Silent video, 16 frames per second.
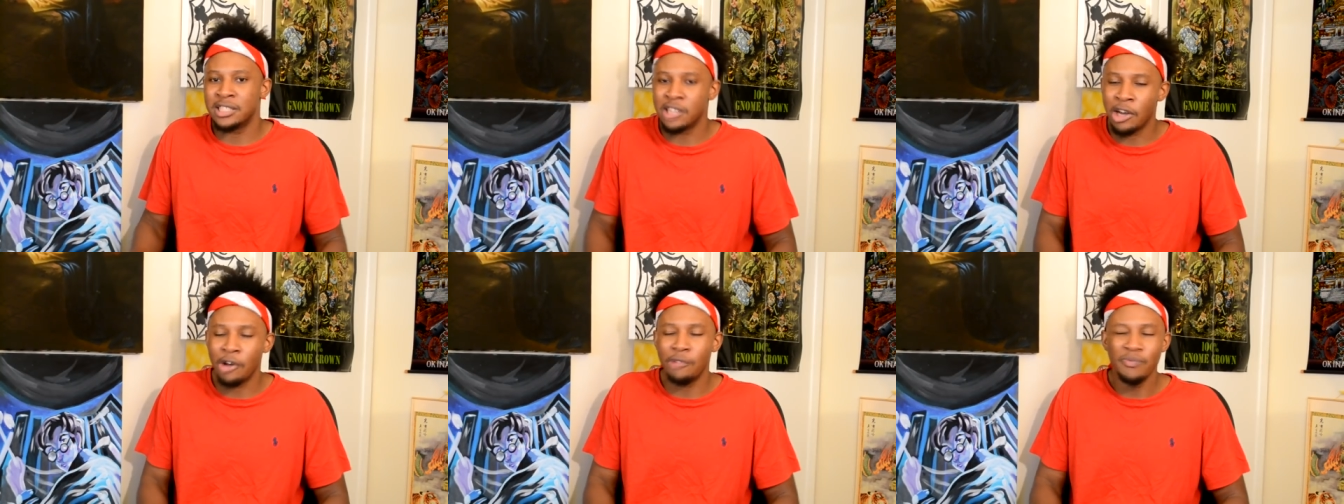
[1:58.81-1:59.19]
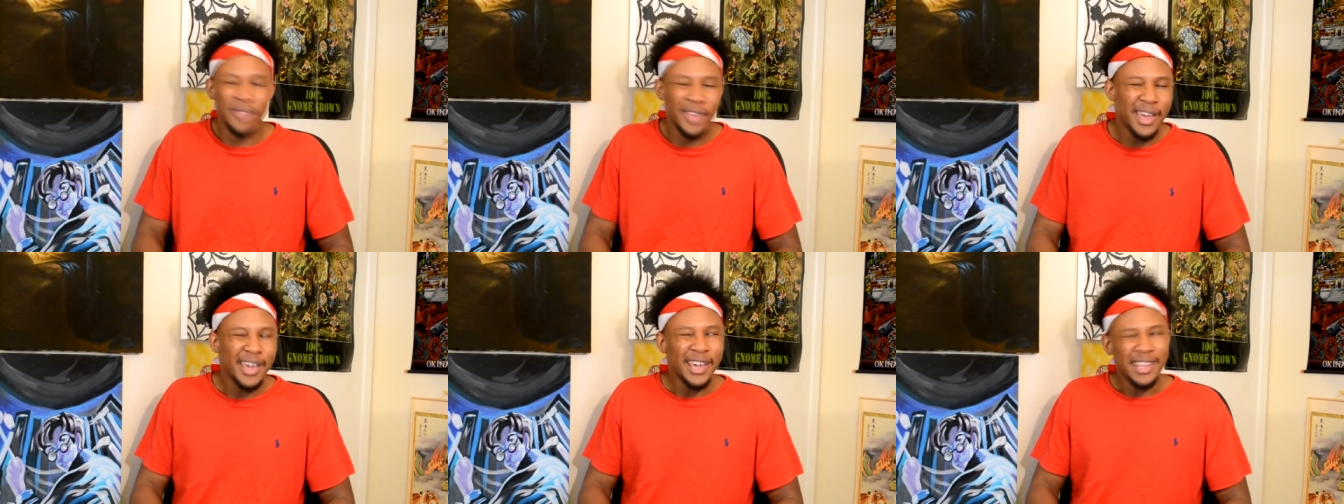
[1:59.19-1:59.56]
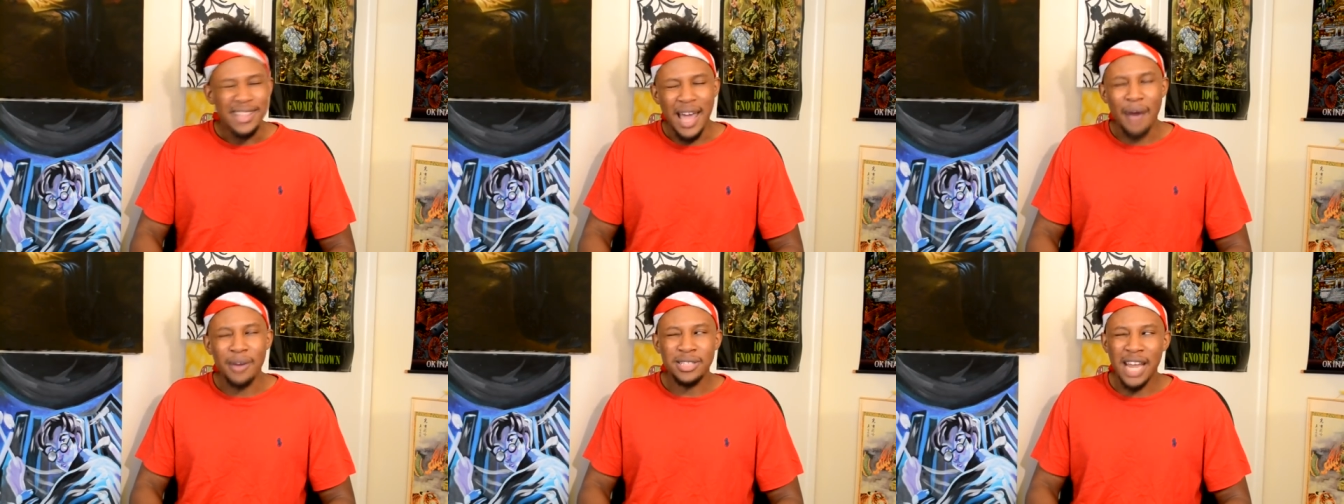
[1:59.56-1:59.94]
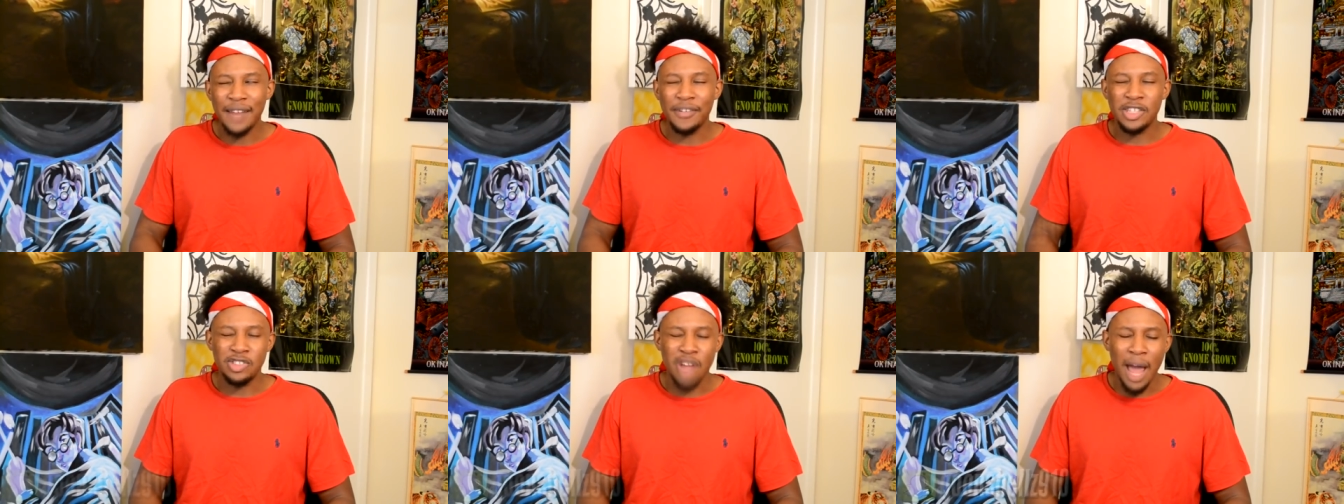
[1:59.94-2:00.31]
So that was
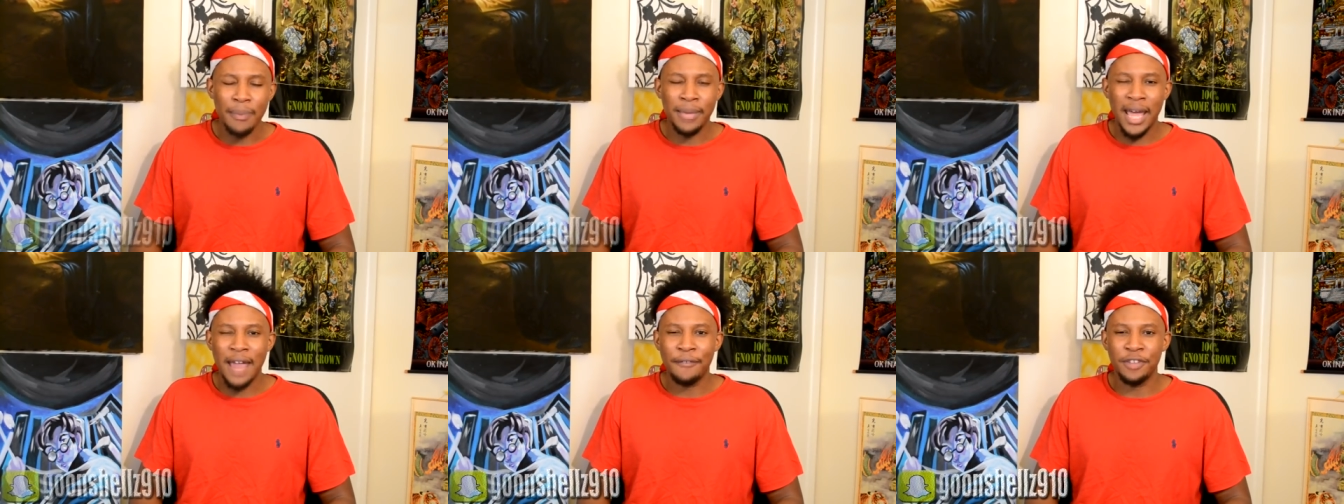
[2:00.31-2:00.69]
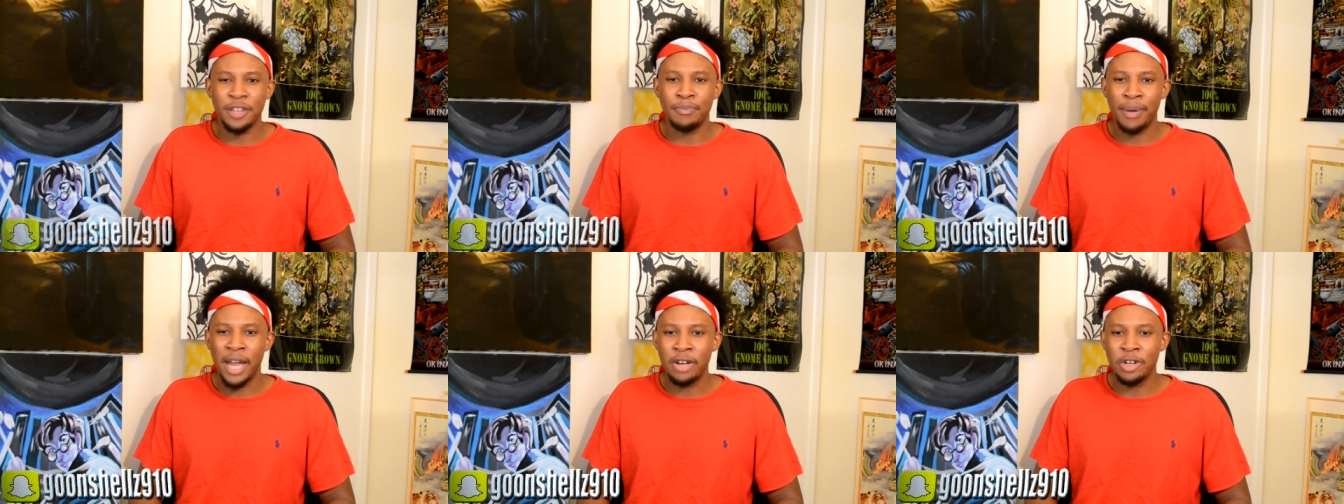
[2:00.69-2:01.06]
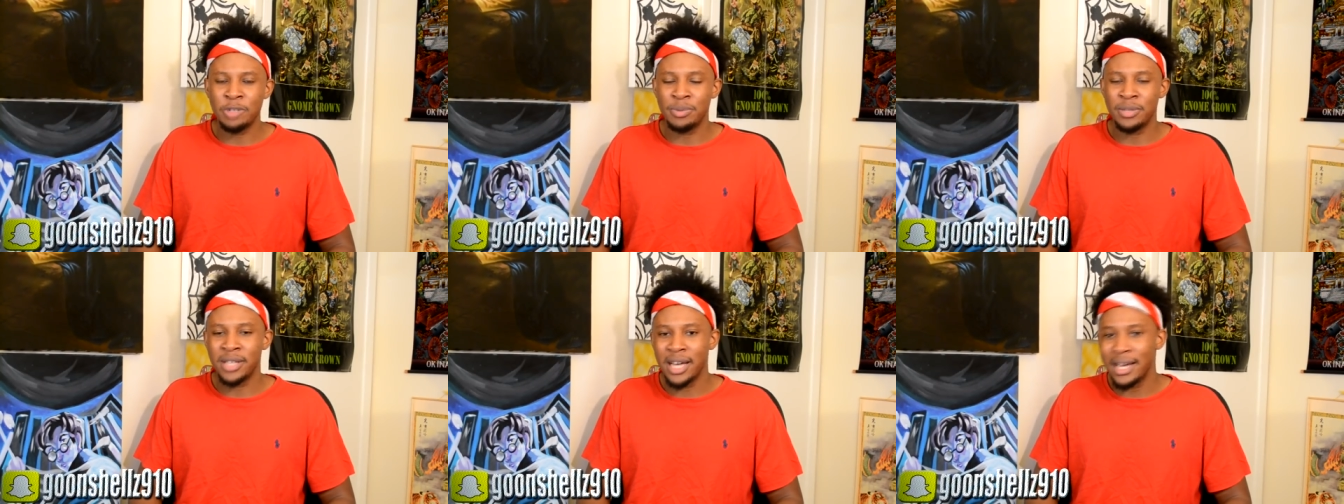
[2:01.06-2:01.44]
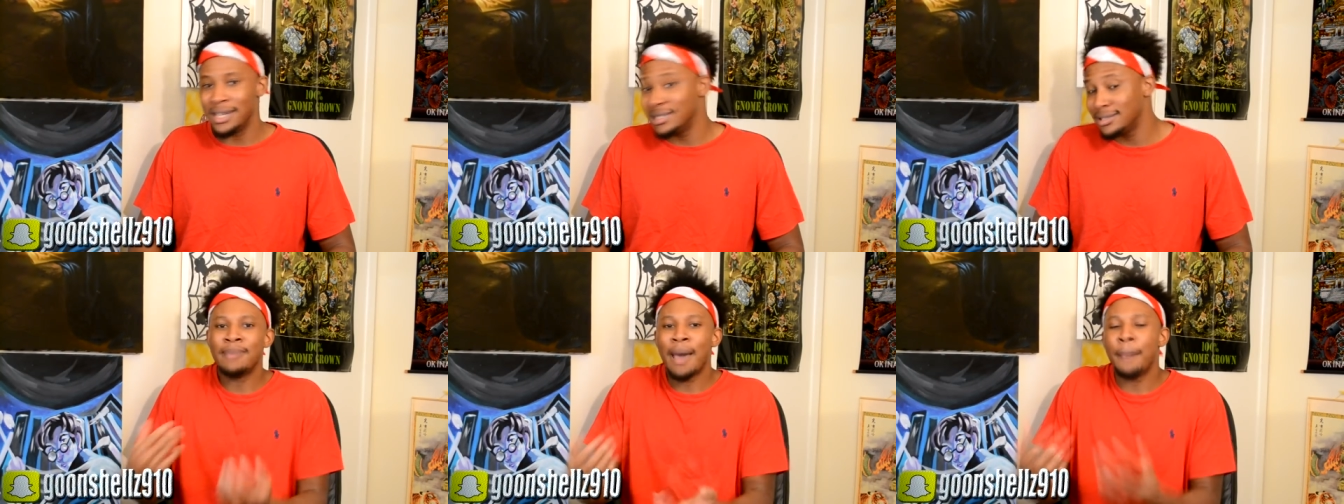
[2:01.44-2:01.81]
kind of a trap game for the Patriots
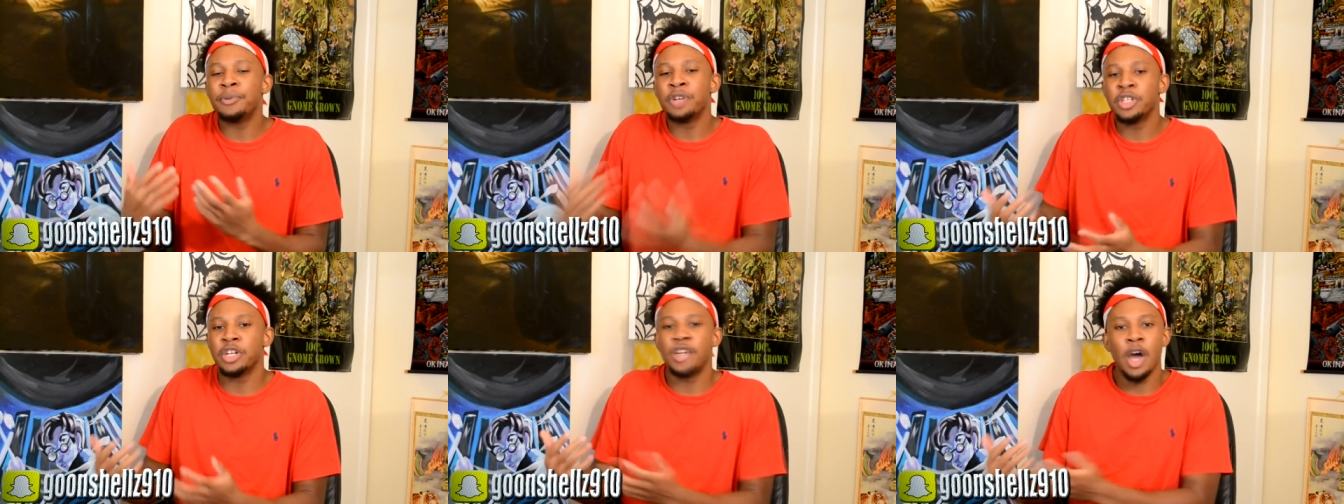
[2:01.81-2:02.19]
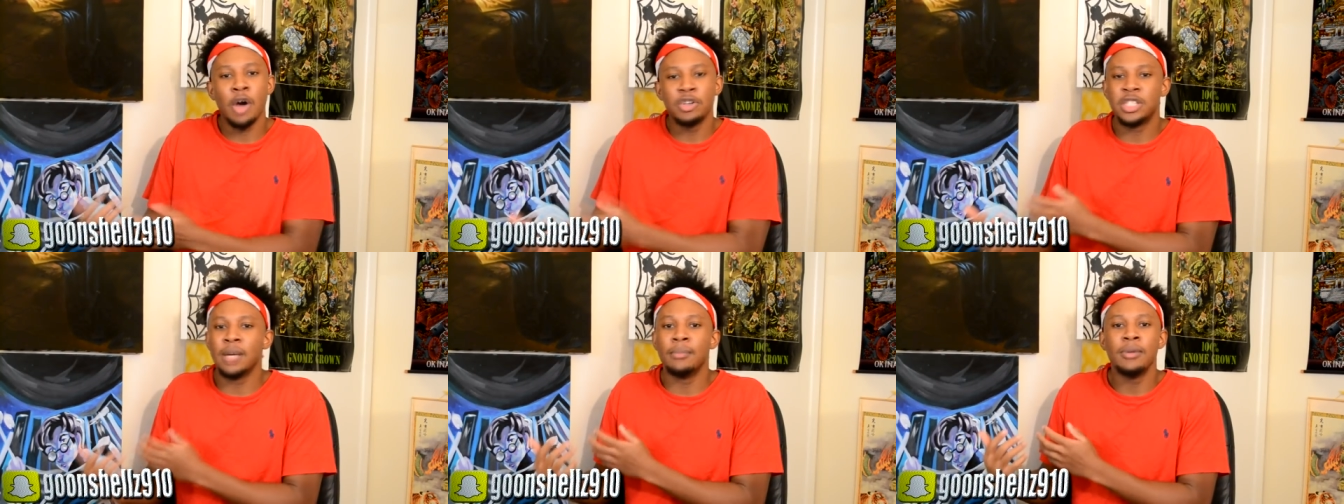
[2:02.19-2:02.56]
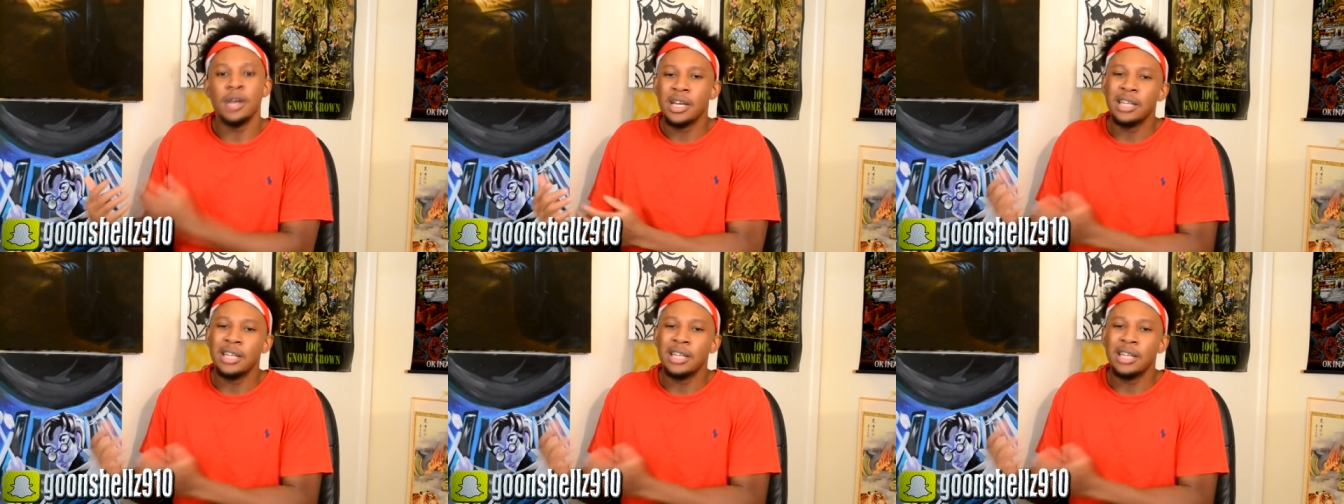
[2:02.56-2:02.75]
because Matt Patricia knows them